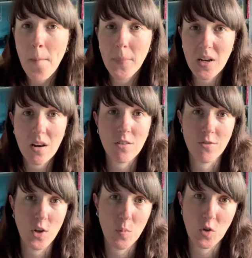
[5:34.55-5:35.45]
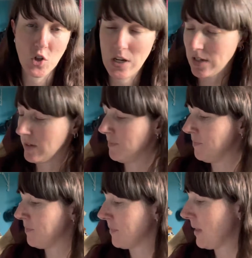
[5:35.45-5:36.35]
But enough for your project.
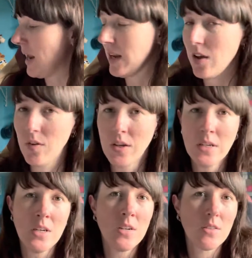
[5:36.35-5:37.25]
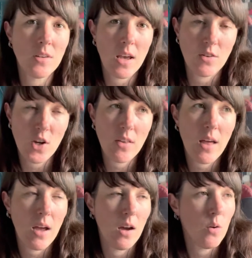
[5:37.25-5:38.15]
Anywho, so yeah, check
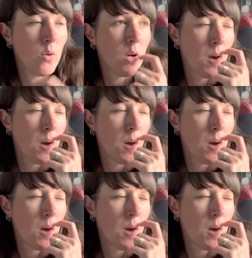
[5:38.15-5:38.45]
that out.